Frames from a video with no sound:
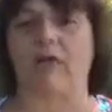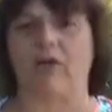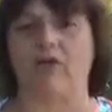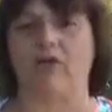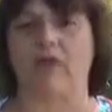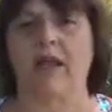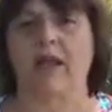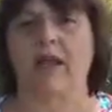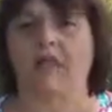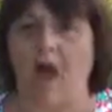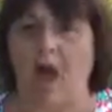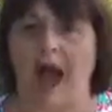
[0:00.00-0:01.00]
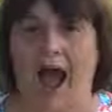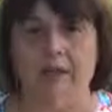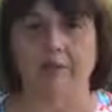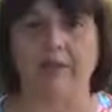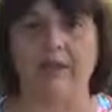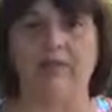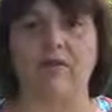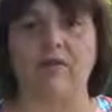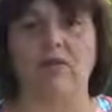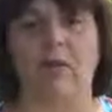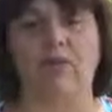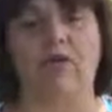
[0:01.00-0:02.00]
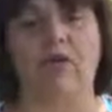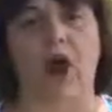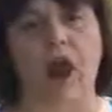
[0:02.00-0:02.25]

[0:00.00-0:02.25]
history that I believe is important for